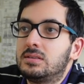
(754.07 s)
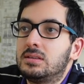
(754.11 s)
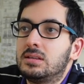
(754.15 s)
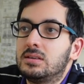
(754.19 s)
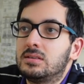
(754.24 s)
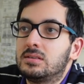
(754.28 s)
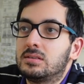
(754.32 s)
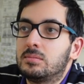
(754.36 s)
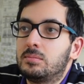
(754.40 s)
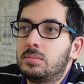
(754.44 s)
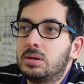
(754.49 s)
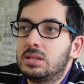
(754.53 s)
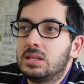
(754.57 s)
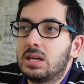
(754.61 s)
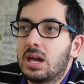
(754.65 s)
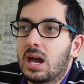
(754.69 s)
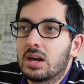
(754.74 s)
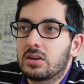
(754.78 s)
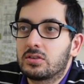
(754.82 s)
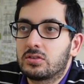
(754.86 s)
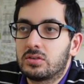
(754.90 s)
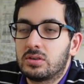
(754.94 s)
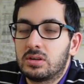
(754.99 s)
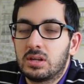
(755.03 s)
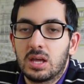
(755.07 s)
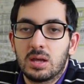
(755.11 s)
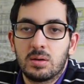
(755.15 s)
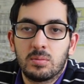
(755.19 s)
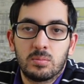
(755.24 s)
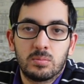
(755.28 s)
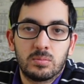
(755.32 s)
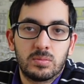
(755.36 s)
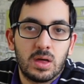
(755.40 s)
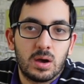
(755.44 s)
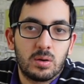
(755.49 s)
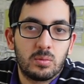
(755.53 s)
needs to be the action
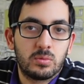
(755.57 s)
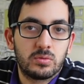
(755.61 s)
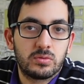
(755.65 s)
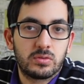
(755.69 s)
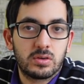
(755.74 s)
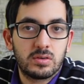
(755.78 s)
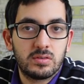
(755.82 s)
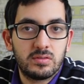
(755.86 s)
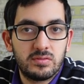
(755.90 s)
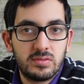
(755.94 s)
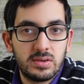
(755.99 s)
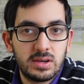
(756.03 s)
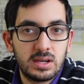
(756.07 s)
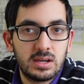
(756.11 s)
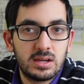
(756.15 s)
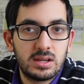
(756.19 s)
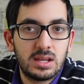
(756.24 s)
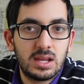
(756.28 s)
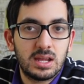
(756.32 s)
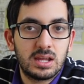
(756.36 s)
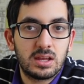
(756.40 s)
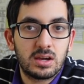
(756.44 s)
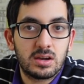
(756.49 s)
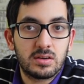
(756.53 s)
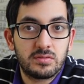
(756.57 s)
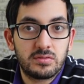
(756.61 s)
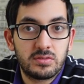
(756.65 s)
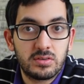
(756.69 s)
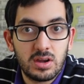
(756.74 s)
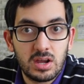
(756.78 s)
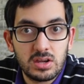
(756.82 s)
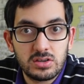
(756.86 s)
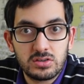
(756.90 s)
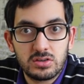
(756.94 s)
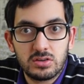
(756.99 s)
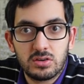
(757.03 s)
name that was configured in the
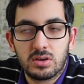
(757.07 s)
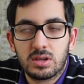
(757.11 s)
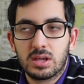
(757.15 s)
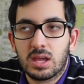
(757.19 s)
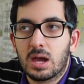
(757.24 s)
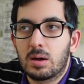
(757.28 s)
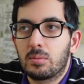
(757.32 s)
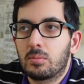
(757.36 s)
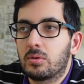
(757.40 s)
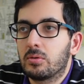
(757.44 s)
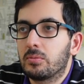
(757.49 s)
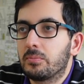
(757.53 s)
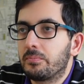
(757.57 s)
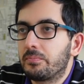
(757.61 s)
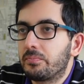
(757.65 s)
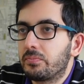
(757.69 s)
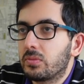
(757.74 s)
configuration.yaml.